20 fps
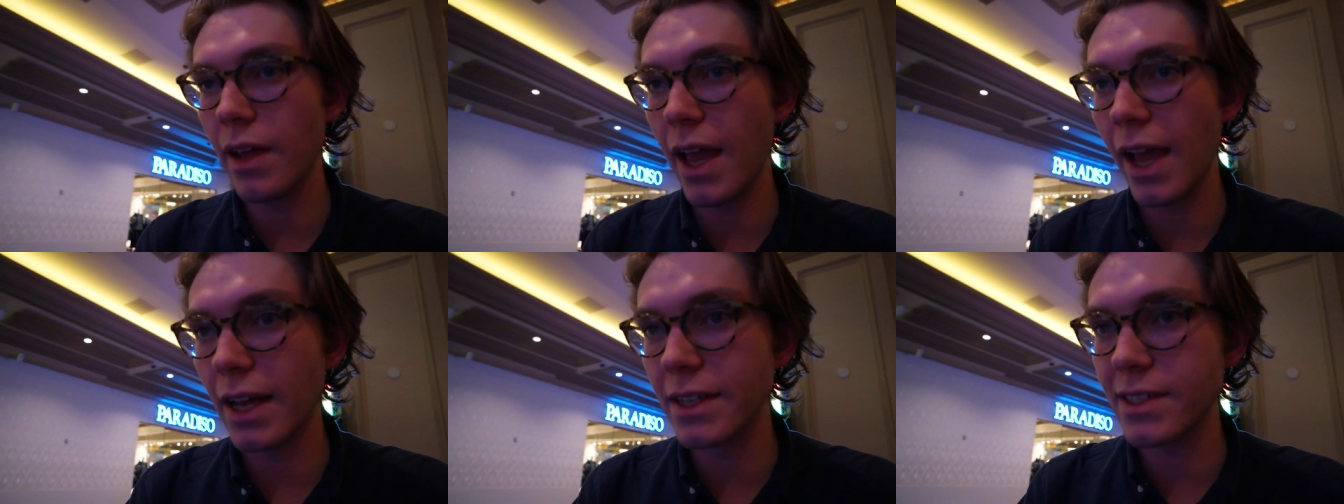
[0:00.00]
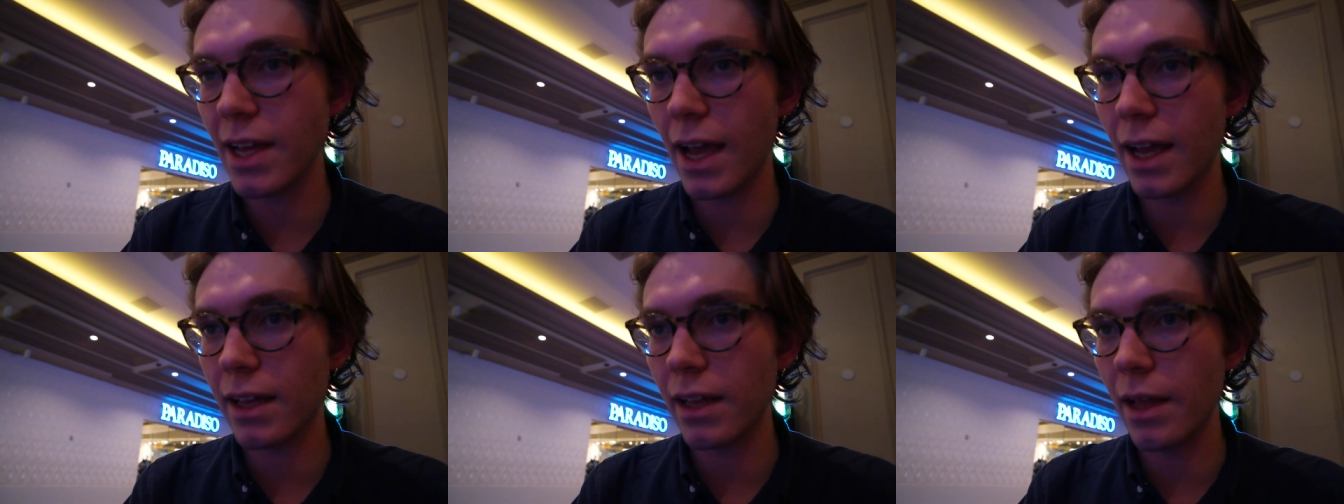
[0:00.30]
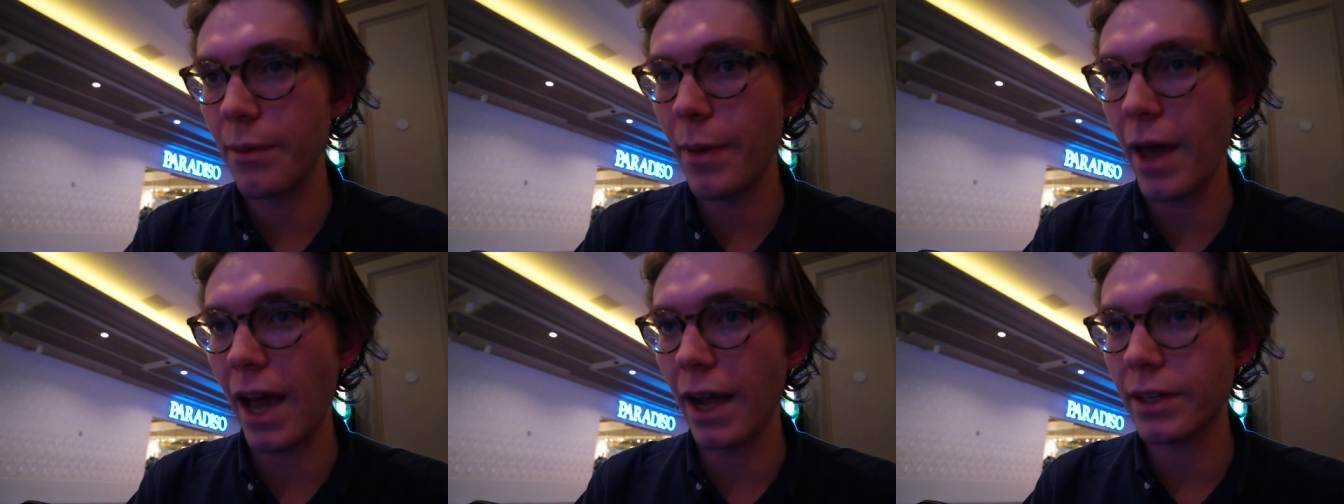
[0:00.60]

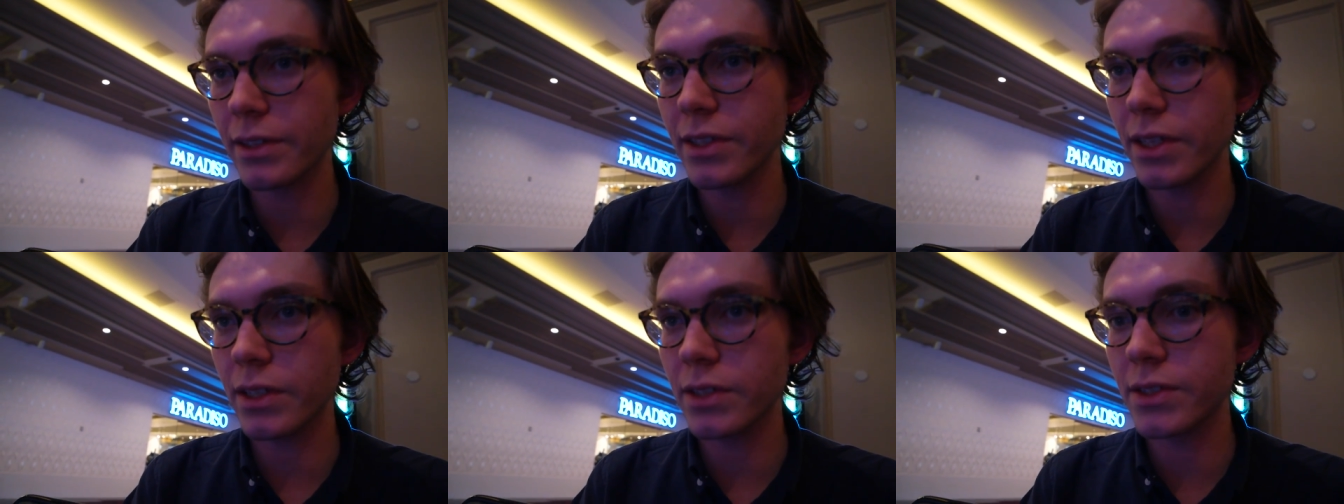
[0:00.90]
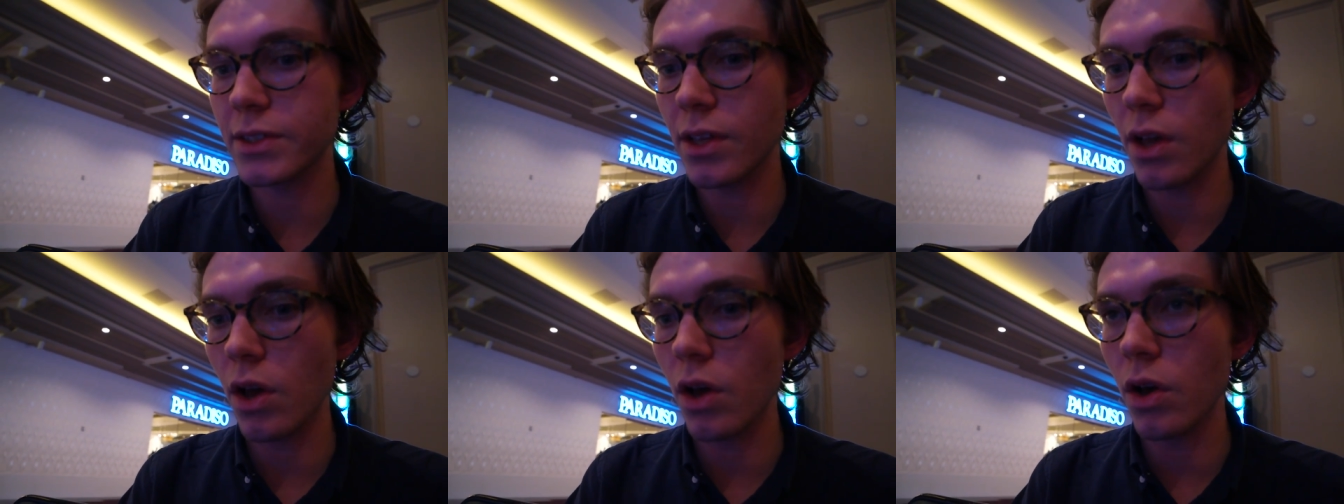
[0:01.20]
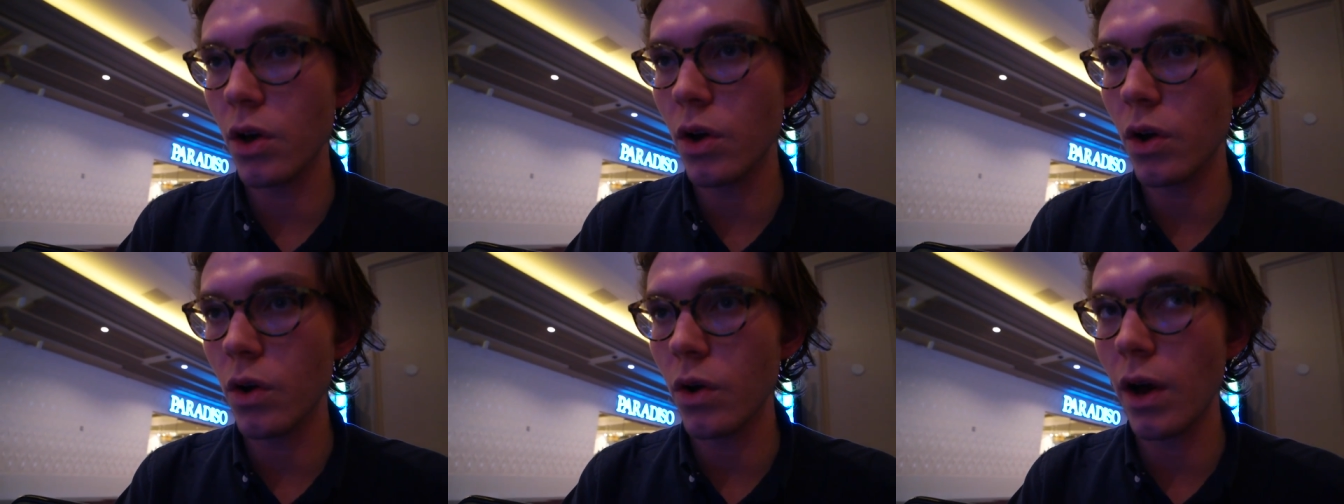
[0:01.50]
anticlimactic, so
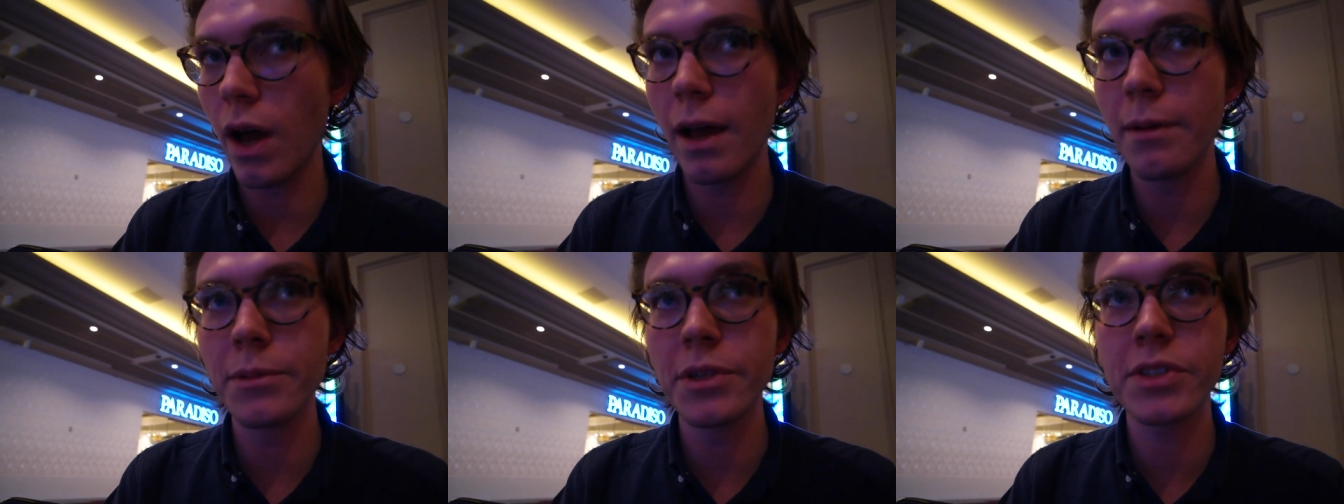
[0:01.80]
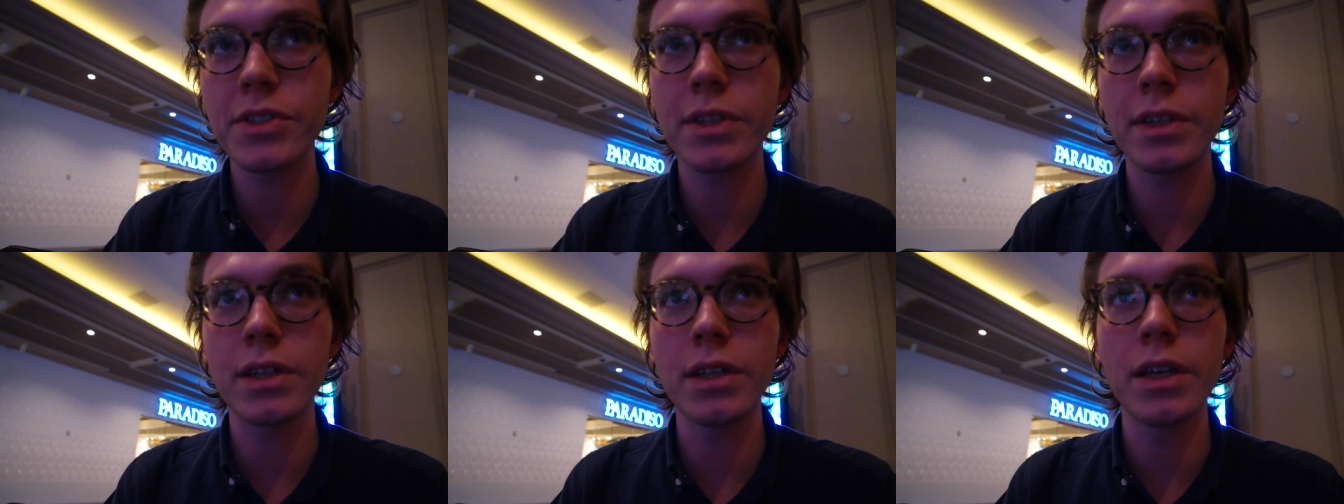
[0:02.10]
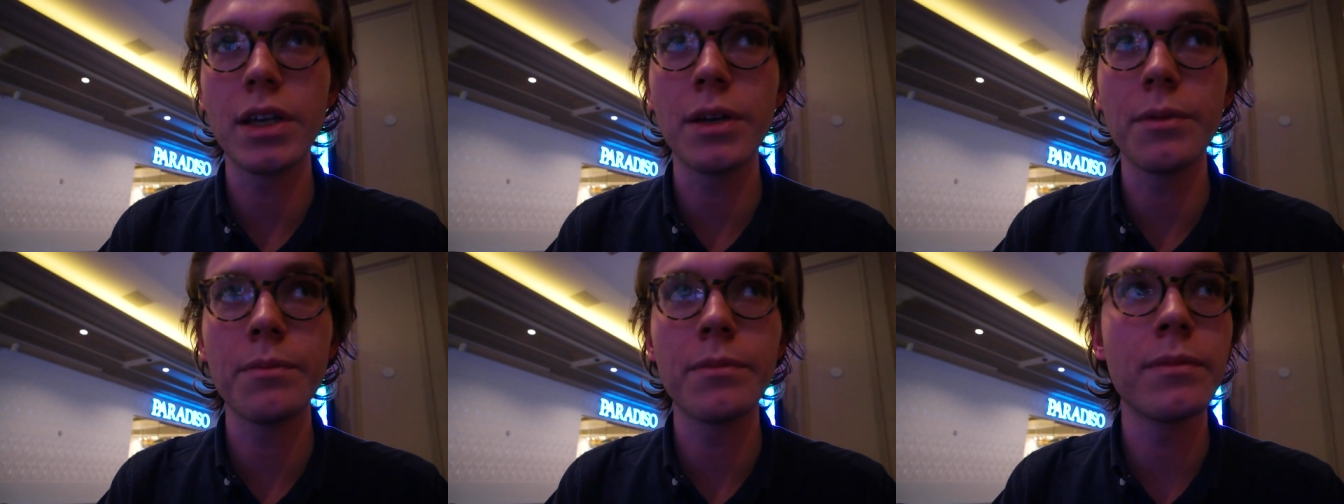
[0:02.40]
I'm just
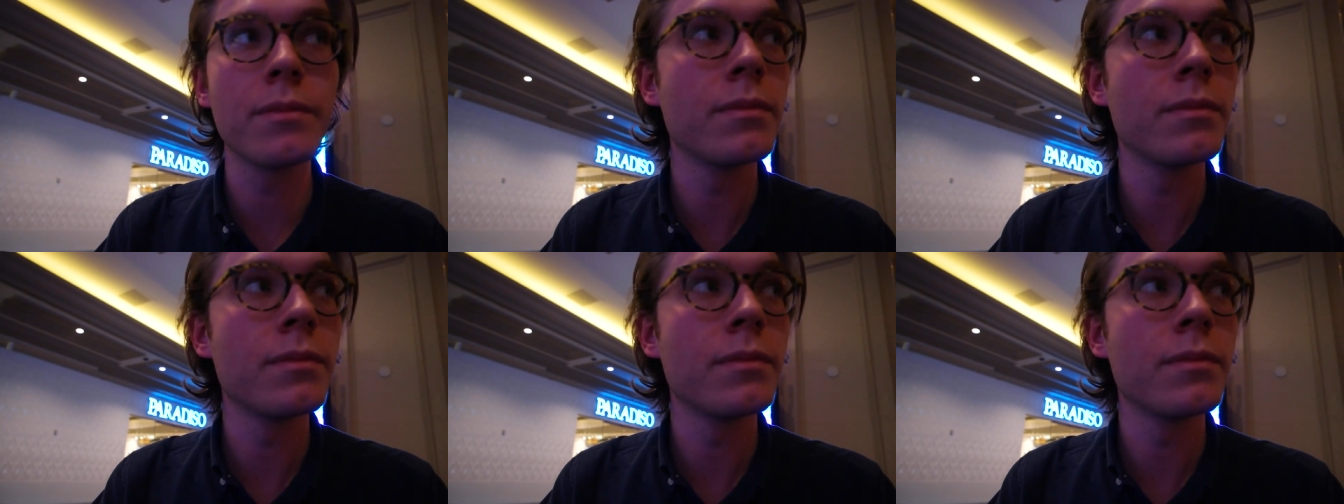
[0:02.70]
gonna